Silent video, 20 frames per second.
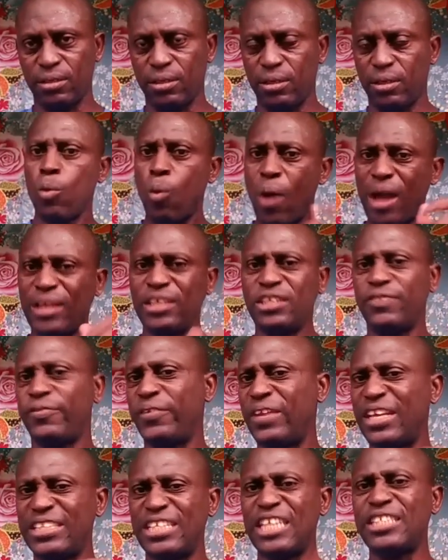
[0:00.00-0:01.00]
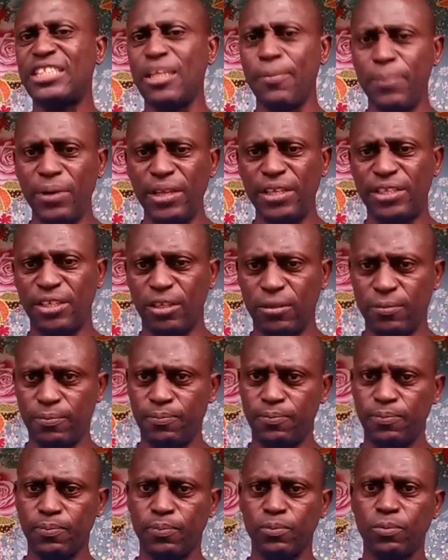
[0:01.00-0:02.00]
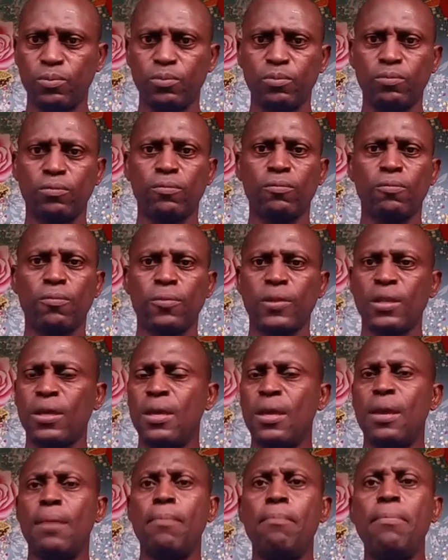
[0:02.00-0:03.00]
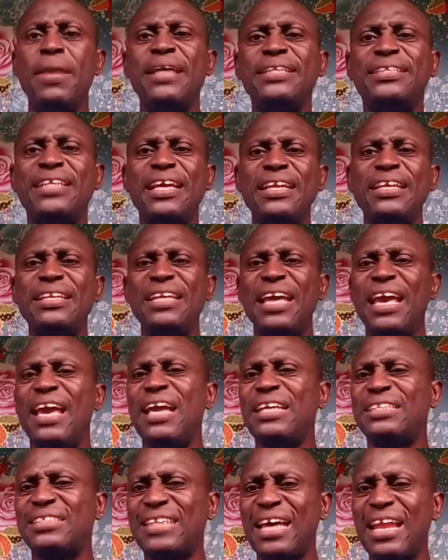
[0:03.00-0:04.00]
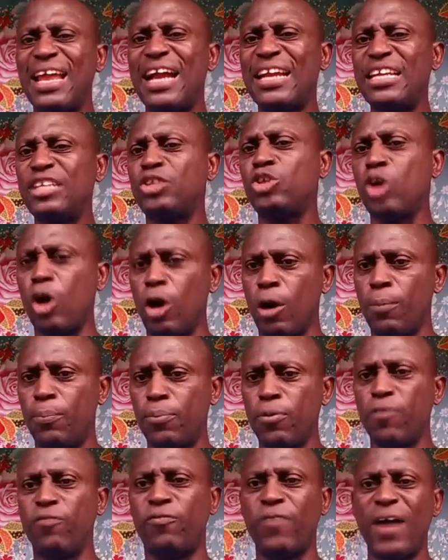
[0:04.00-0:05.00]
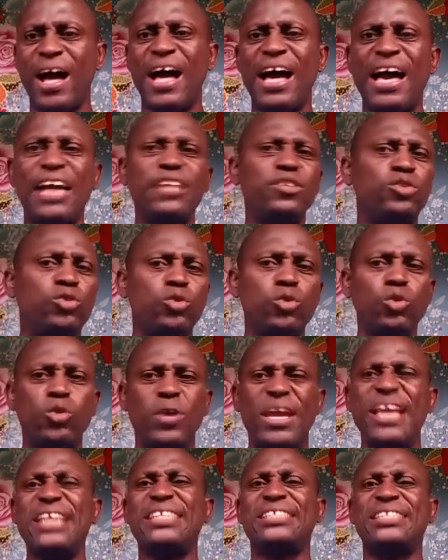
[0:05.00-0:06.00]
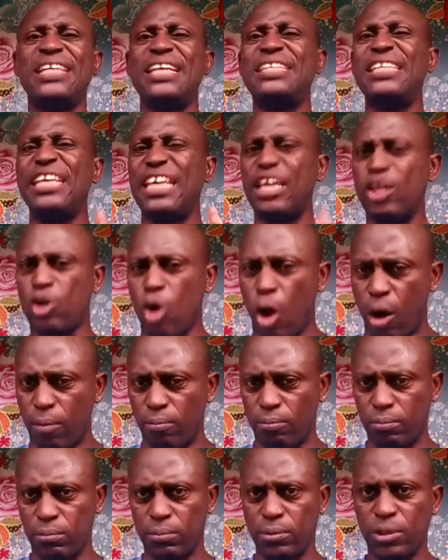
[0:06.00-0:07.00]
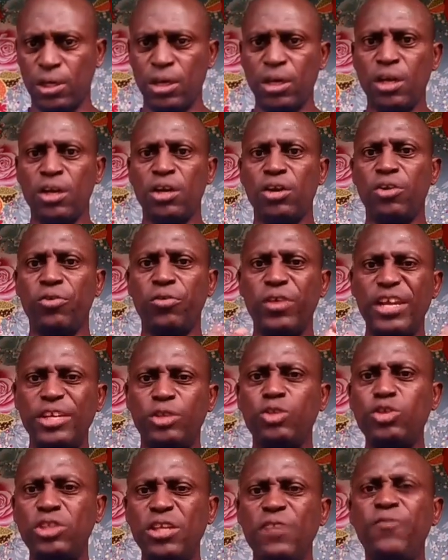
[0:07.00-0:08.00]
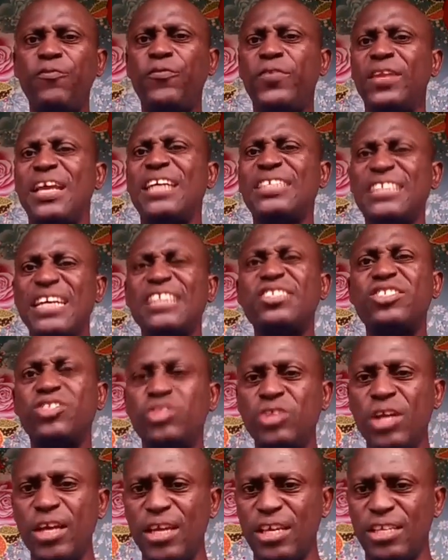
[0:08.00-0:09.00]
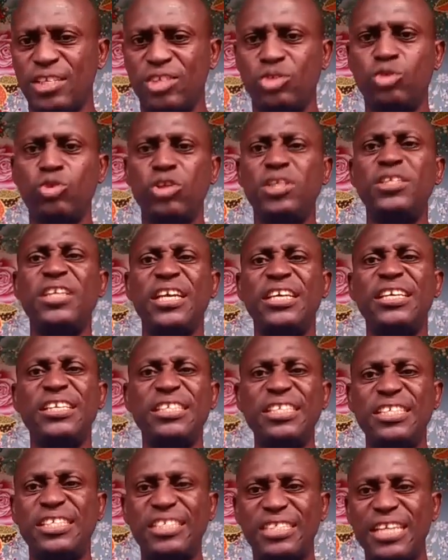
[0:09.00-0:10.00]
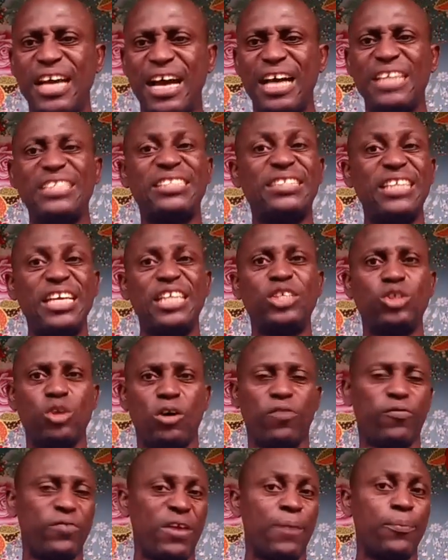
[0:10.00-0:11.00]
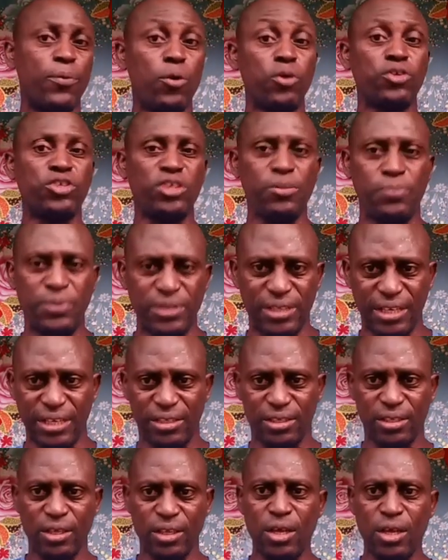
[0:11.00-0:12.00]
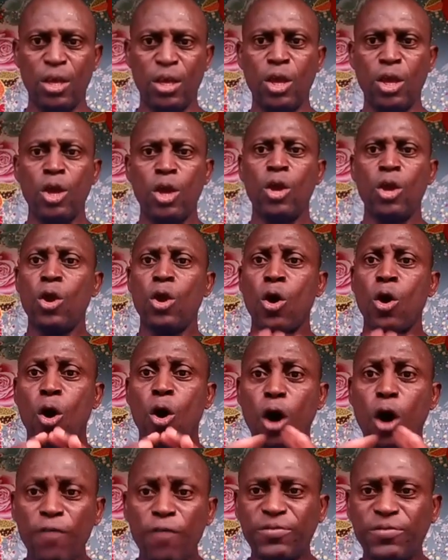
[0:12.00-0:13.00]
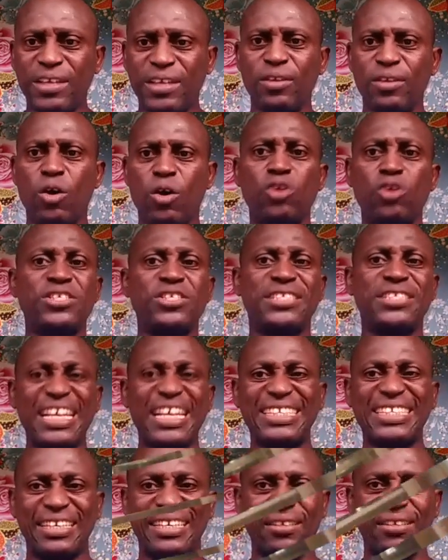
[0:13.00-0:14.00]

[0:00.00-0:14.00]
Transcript: One is financial stability. Maintaining a salary job provides you a steady income, reducing financial stress during the initial stage of your poetry business. Often uncertain